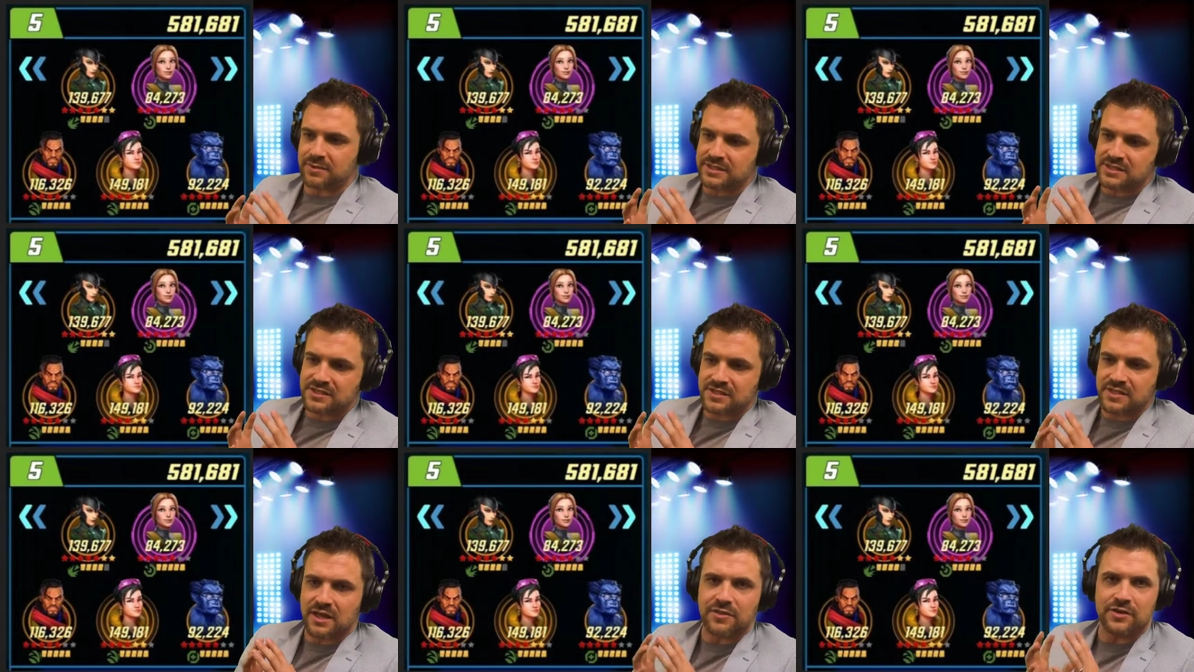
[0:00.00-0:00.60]
This is
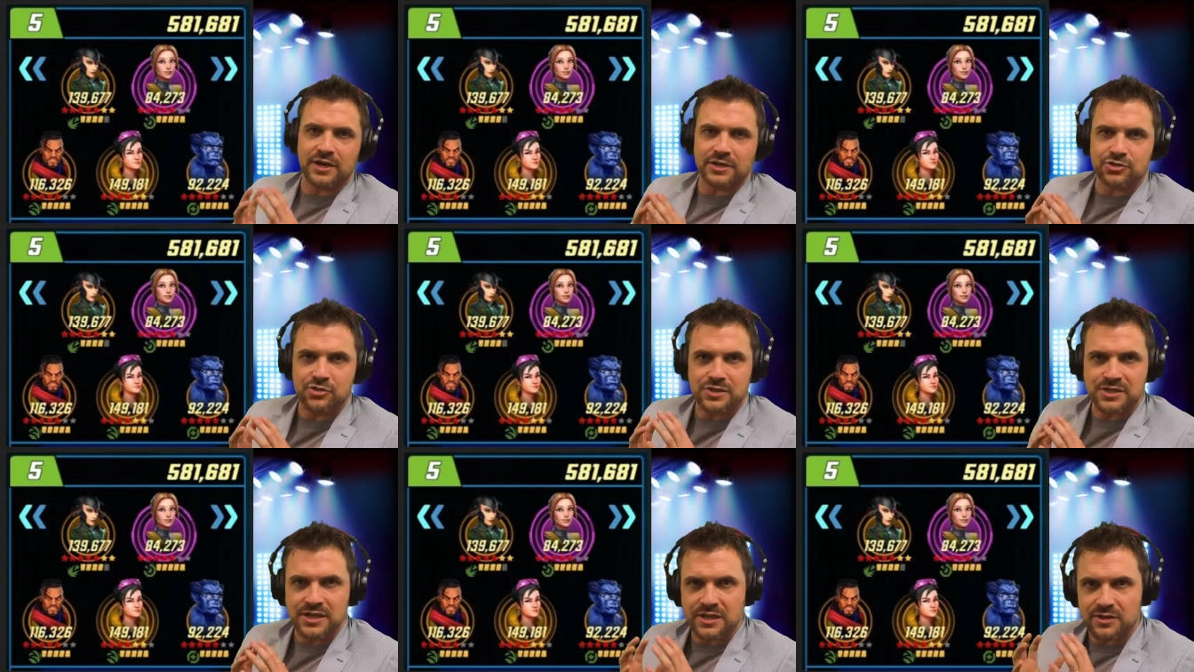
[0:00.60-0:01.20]
another
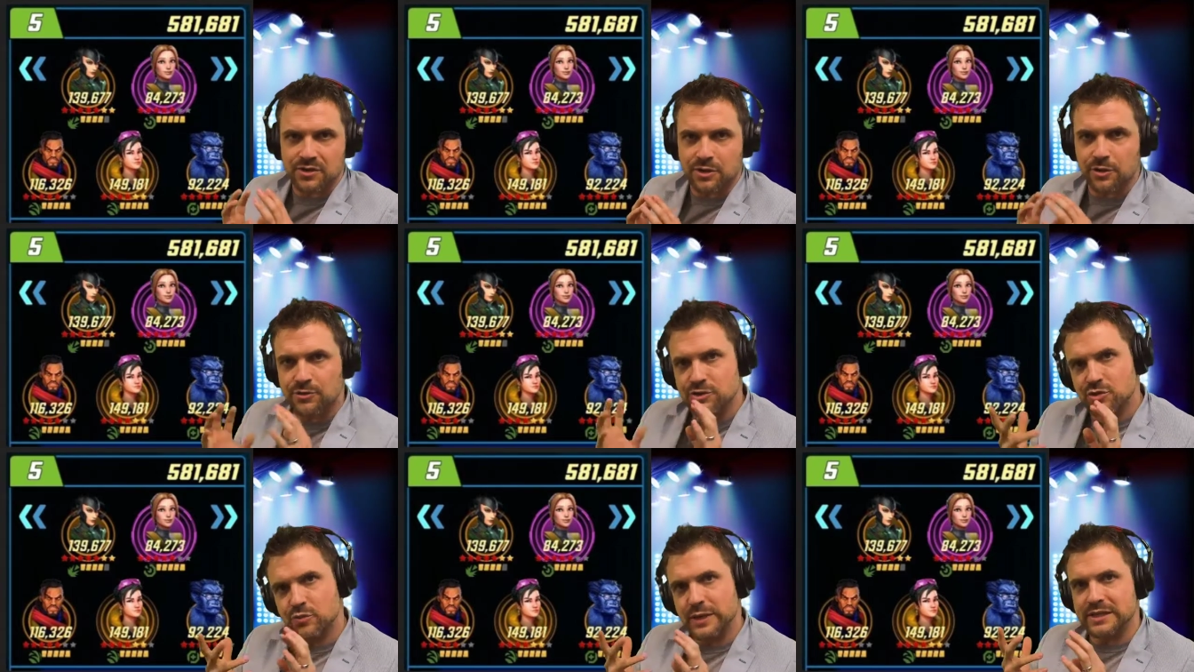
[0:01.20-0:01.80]
interesting little
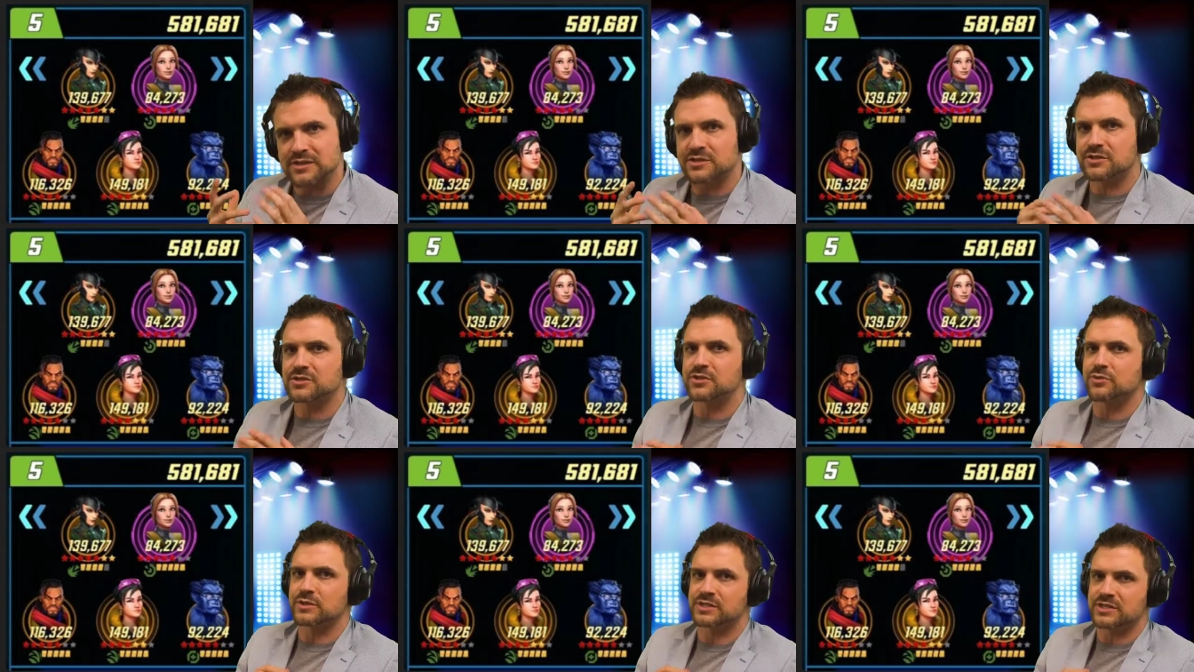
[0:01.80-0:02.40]
twist
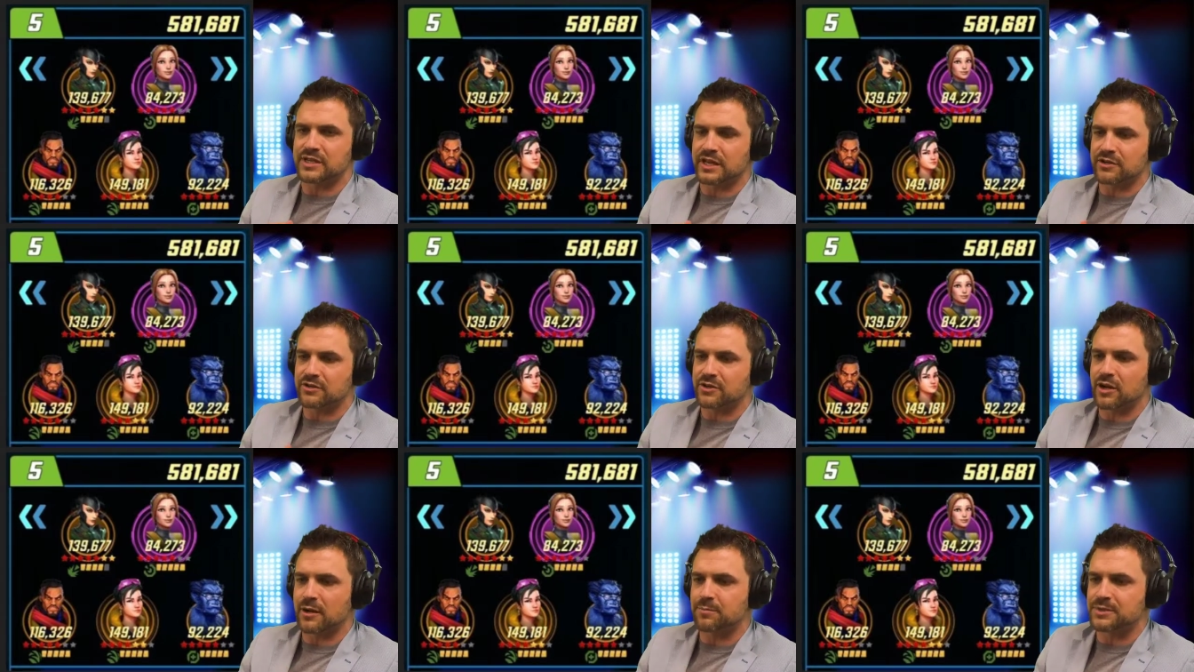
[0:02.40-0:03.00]
to a
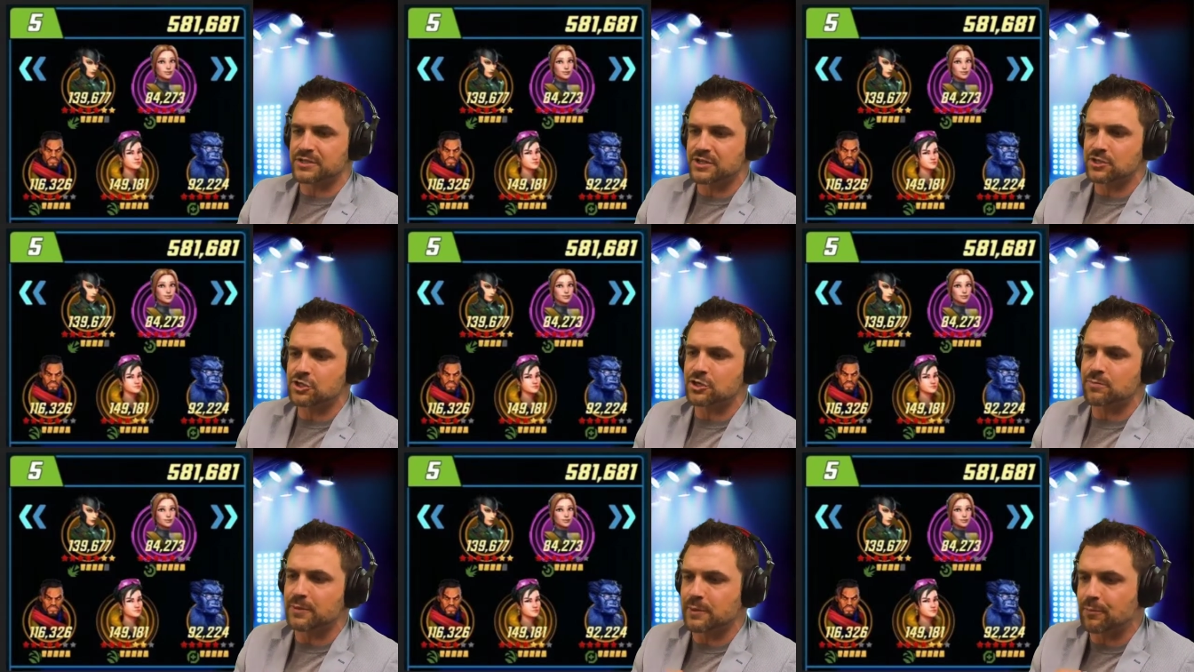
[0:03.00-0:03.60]
standard
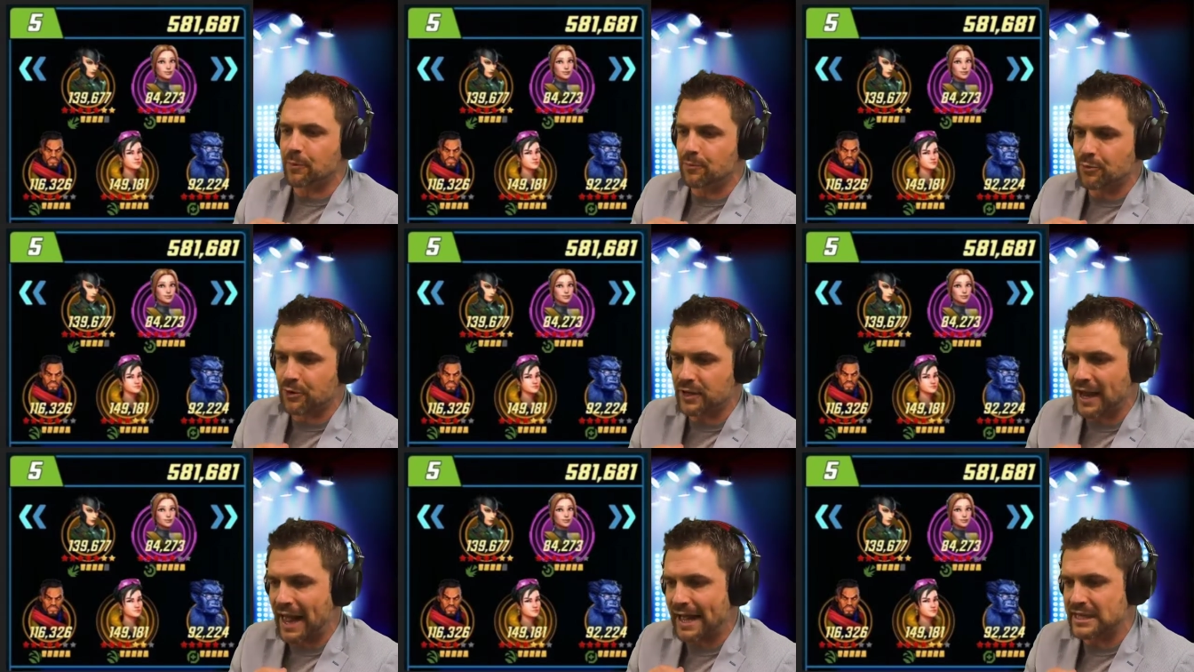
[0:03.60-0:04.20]
composition. People
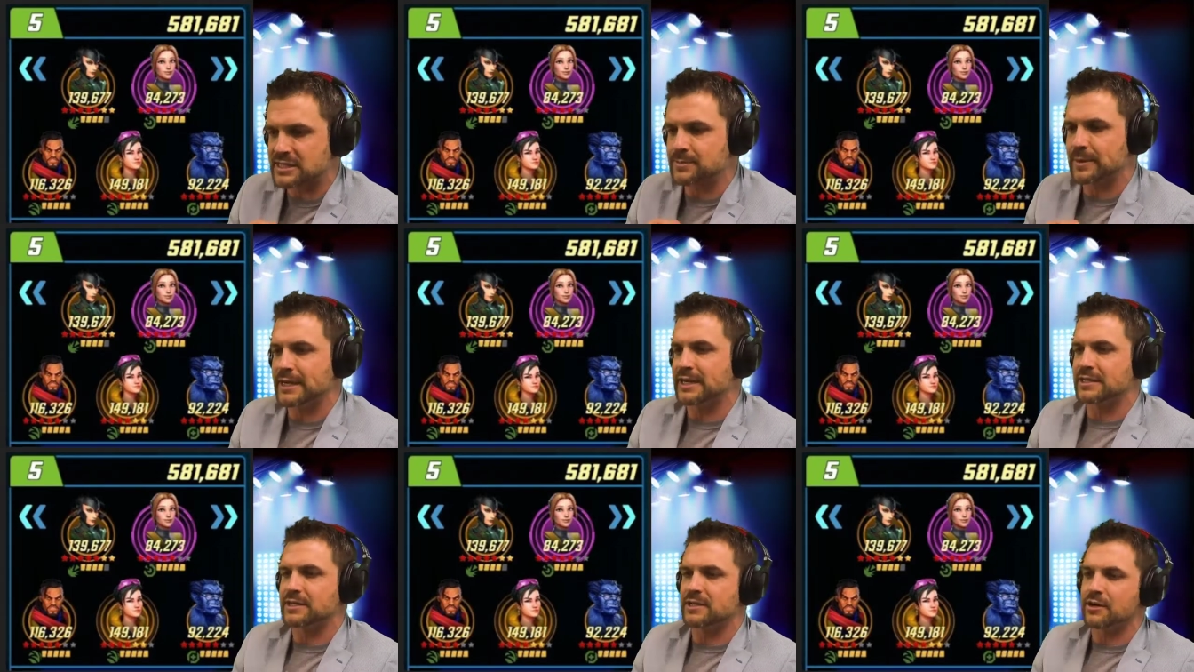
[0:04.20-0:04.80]
put AxMen
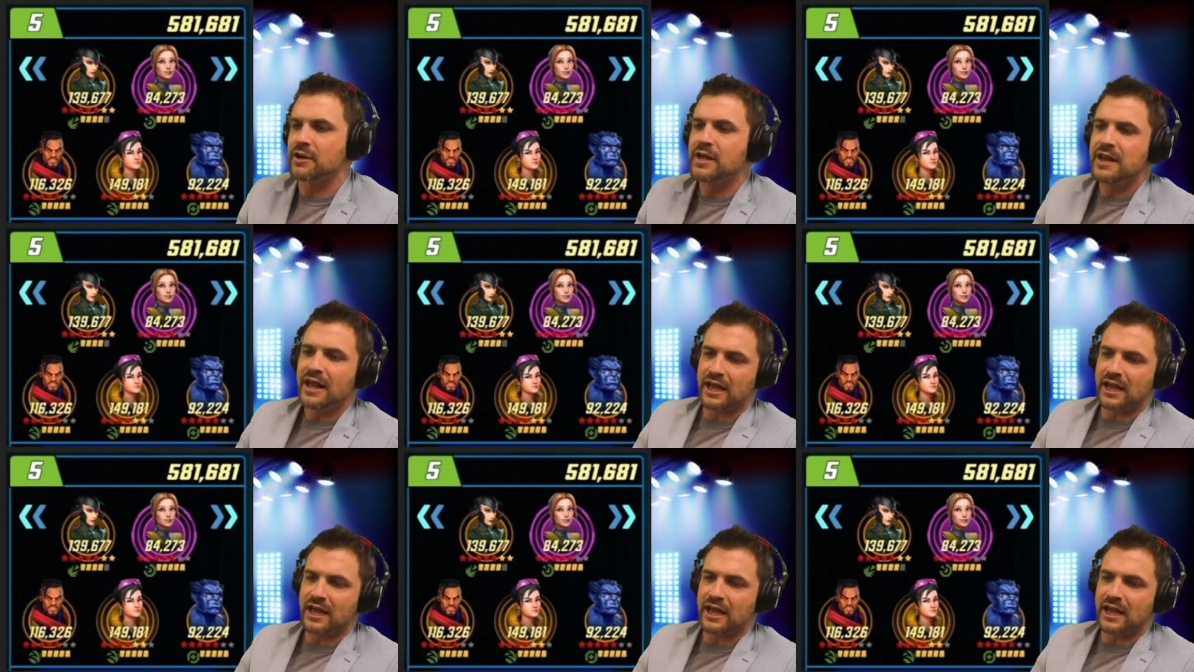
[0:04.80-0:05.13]
in here.